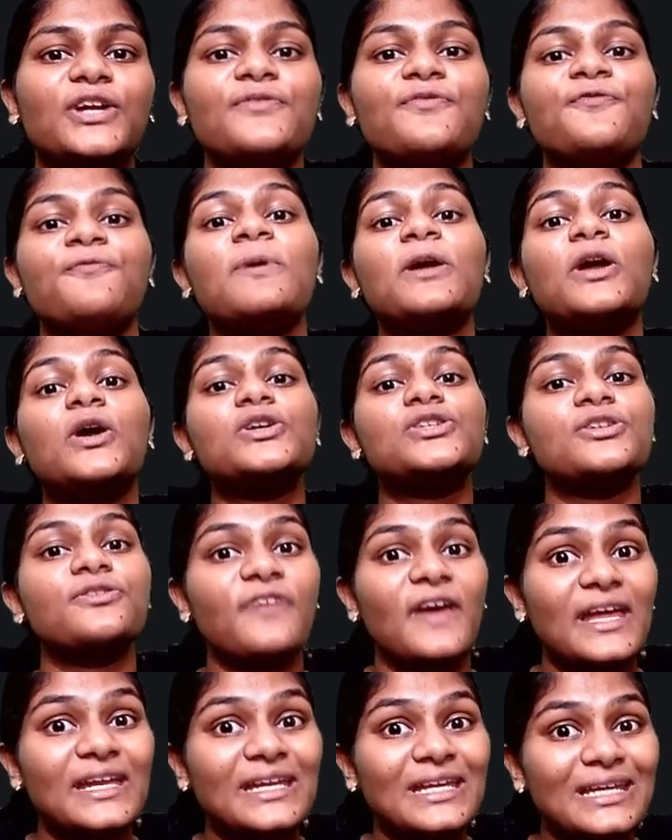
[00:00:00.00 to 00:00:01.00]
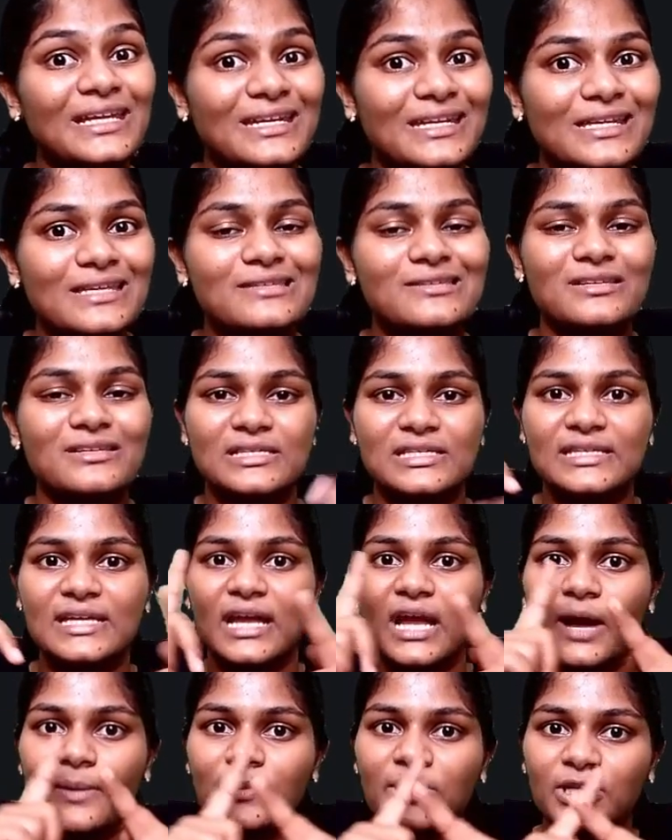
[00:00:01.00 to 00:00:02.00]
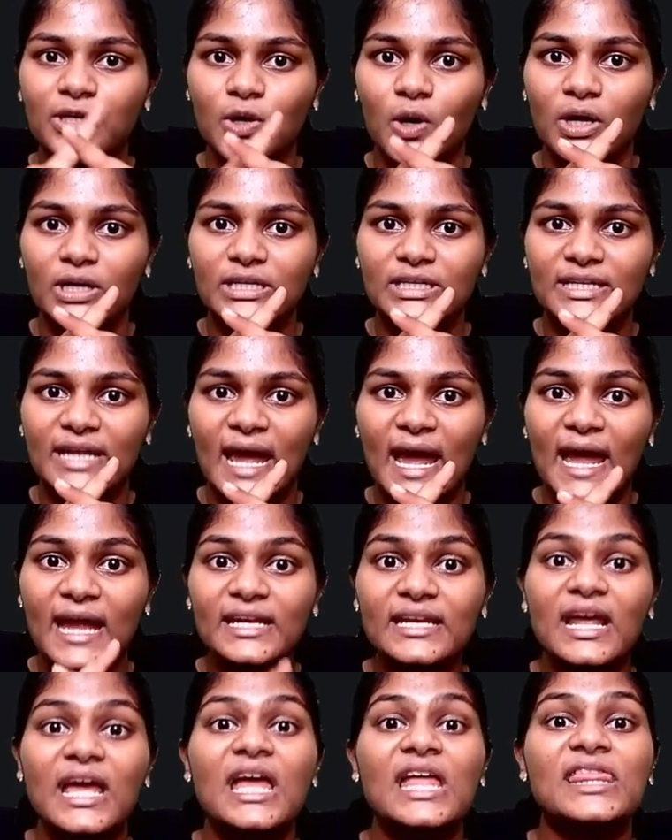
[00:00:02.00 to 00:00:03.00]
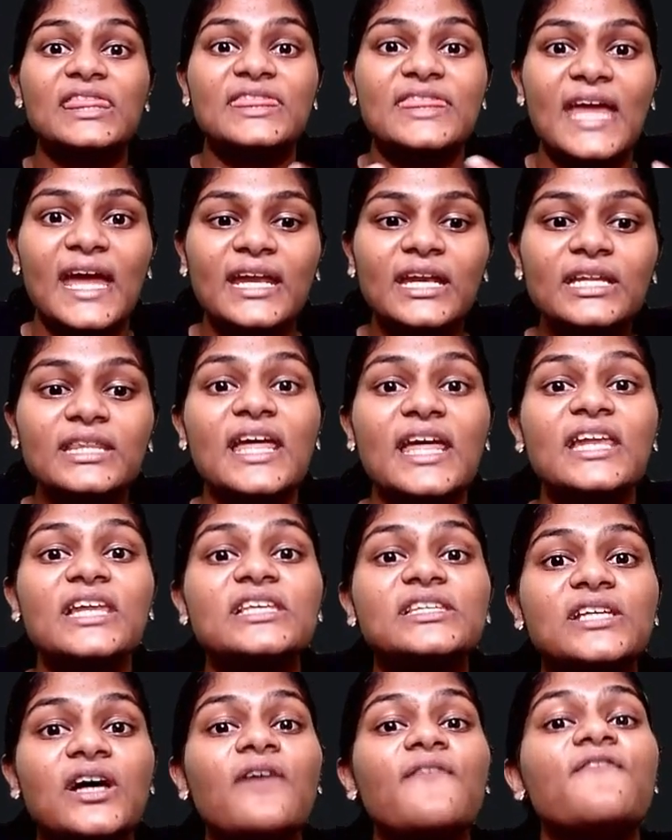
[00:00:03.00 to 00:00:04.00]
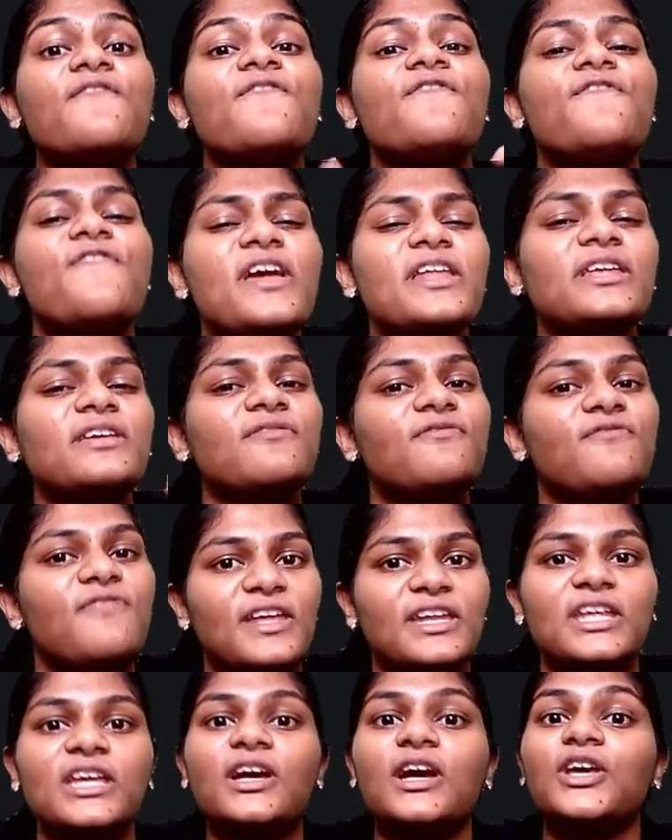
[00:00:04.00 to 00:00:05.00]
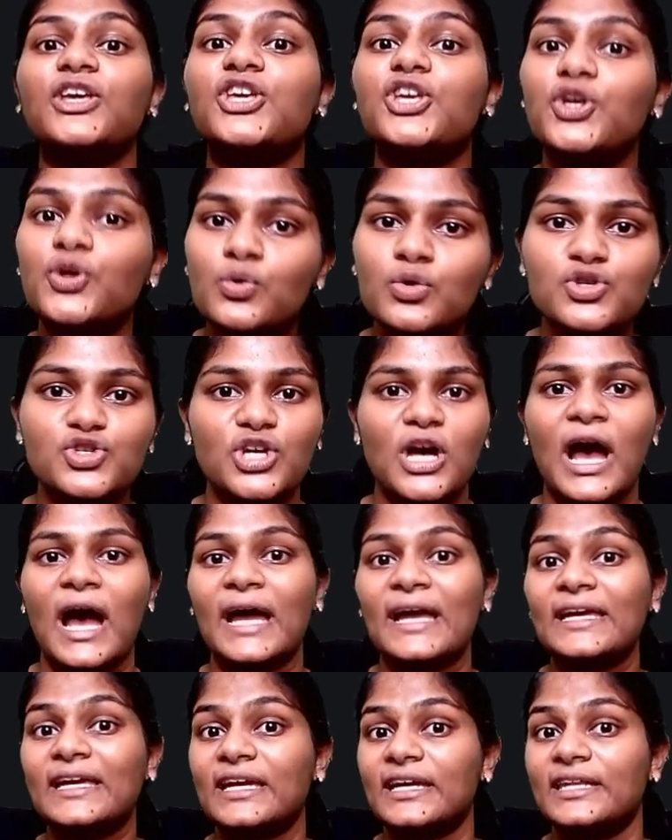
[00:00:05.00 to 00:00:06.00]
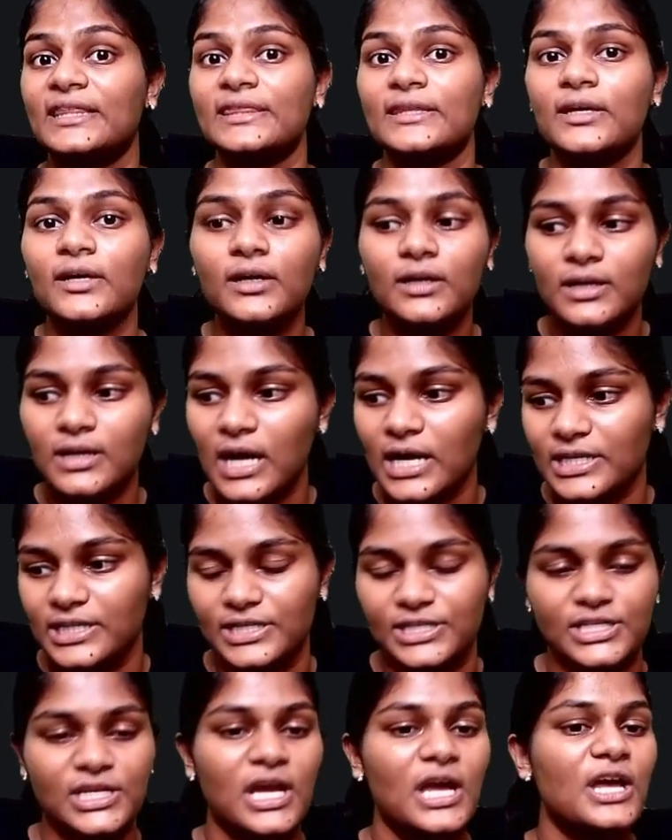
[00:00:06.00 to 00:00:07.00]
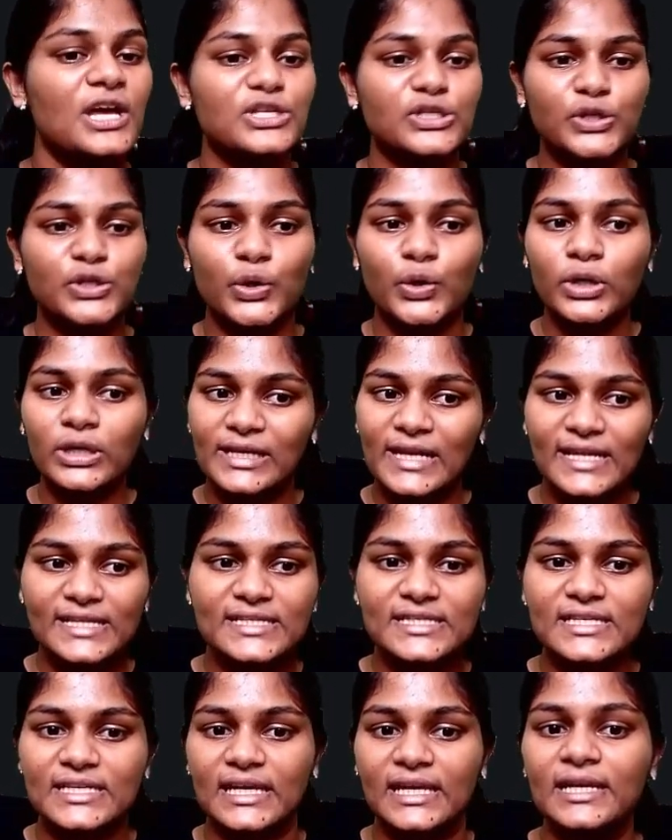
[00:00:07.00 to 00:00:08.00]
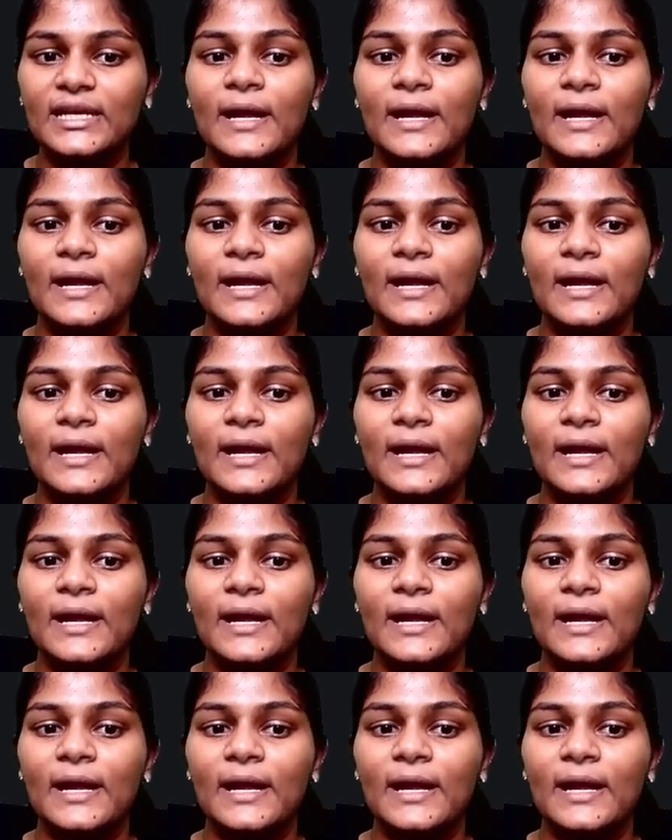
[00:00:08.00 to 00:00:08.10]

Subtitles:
because of any reasons they come in contact, then there is a very, very huge hike in the current. So let's read.